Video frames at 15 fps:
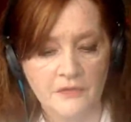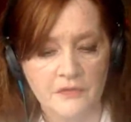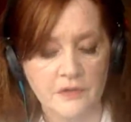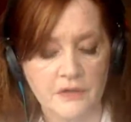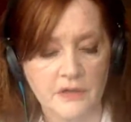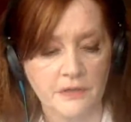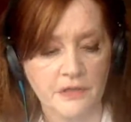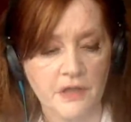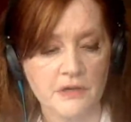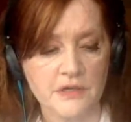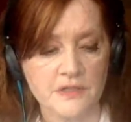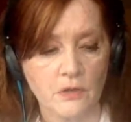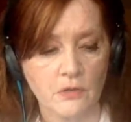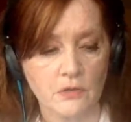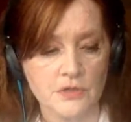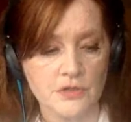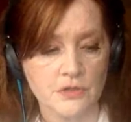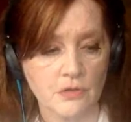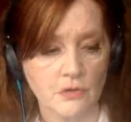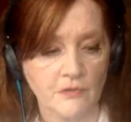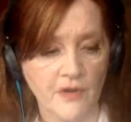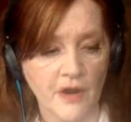And there is
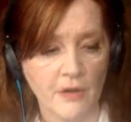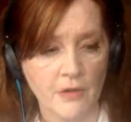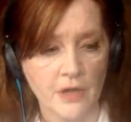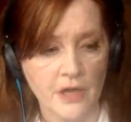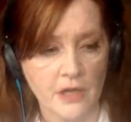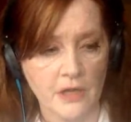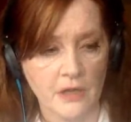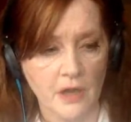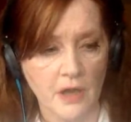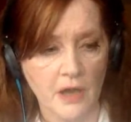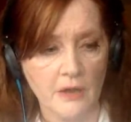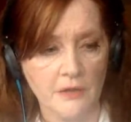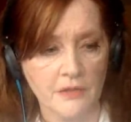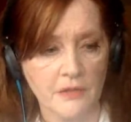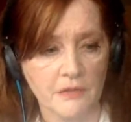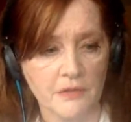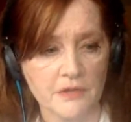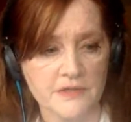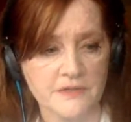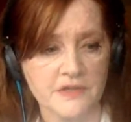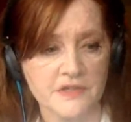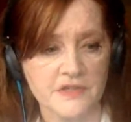also there
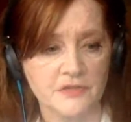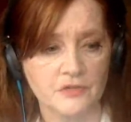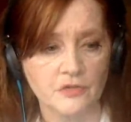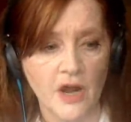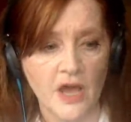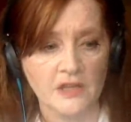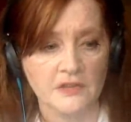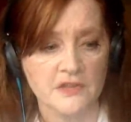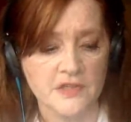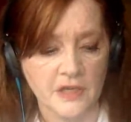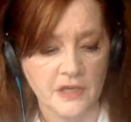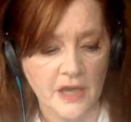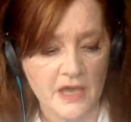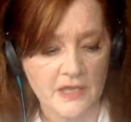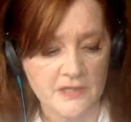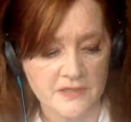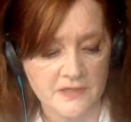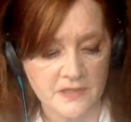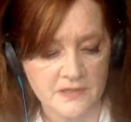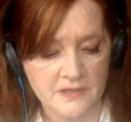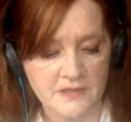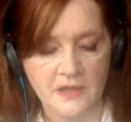is this tragic
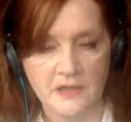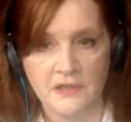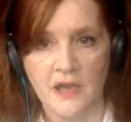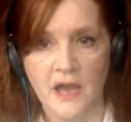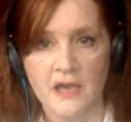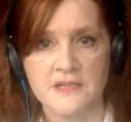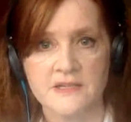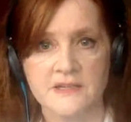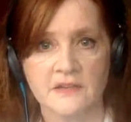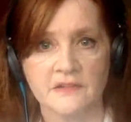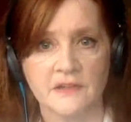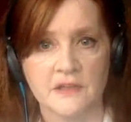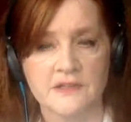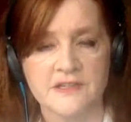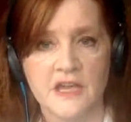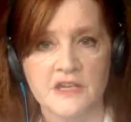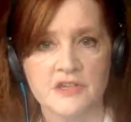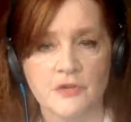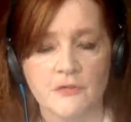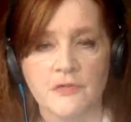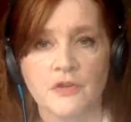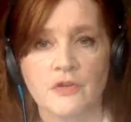essence in Icelandic
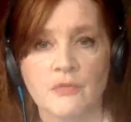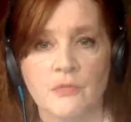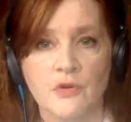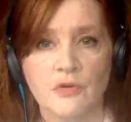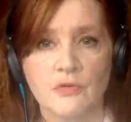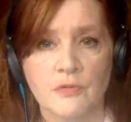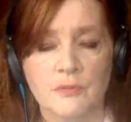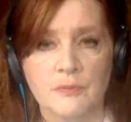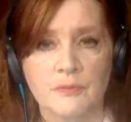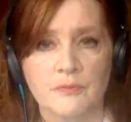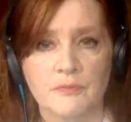sense of humor.